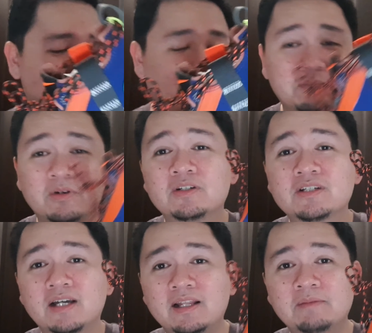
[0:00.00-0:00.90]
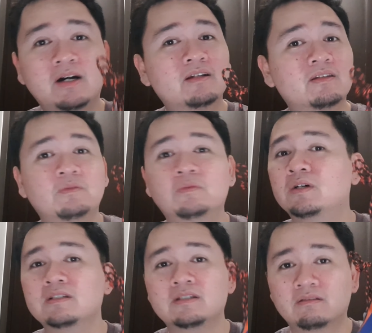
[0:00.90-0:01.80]
I'm gonna try them out
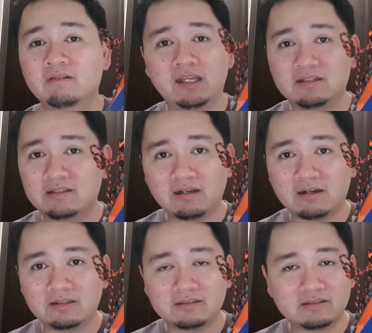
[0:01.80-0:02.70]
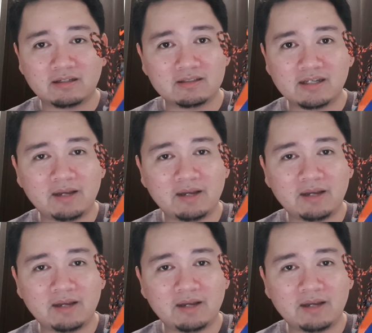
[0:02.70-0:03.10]
once the rain starts